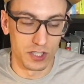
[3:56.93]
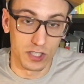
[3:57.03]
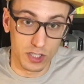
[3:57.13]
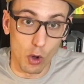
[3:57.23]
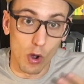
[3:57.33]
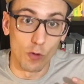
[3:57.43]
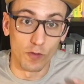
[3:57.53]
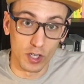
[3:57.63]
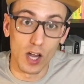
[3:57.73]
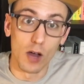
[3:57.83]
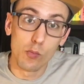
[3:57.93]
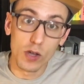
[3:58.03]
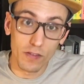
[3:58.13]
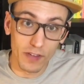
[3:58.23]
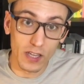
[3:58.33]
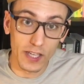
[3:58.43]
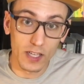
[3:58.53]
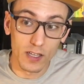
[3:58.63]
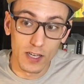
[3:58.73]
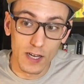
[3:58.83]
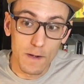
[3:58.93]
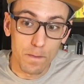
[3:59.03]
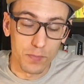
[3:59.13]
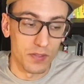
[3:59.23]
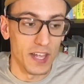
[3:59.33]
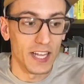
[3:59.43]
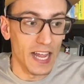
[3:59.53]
just so overcome with feeling that they